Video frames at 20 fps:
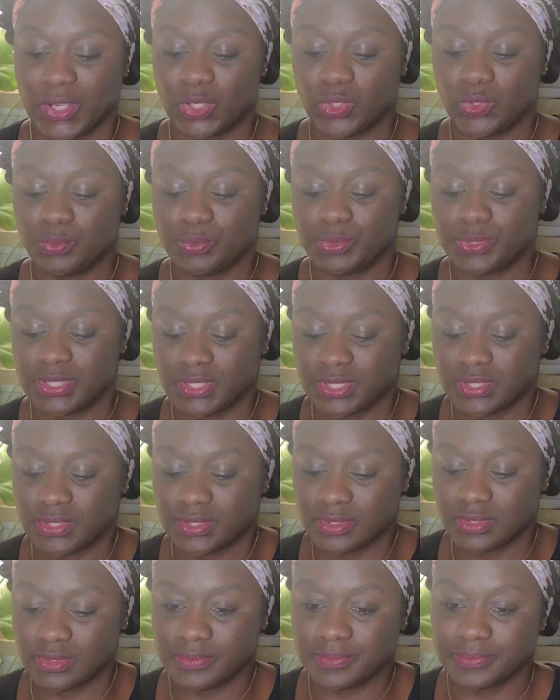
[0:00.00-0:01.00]
Oops.
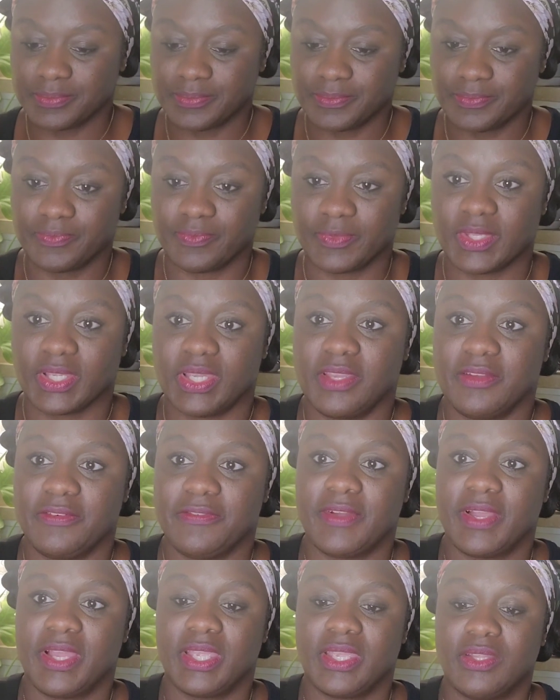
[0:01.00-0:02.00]

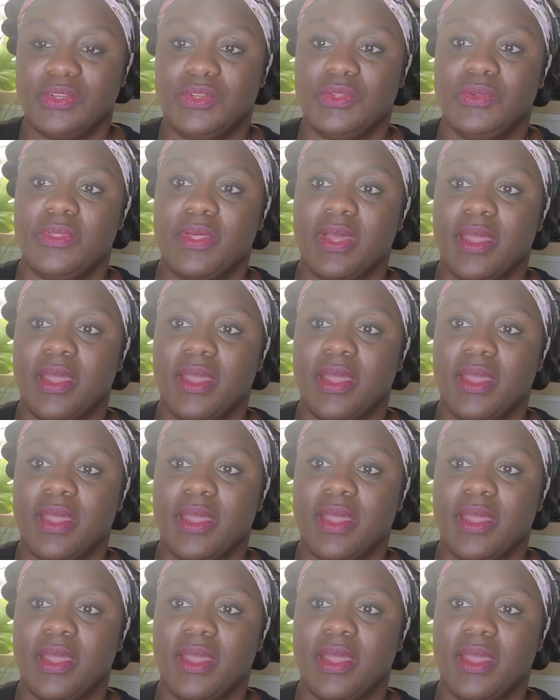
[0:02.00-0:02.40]
If I can do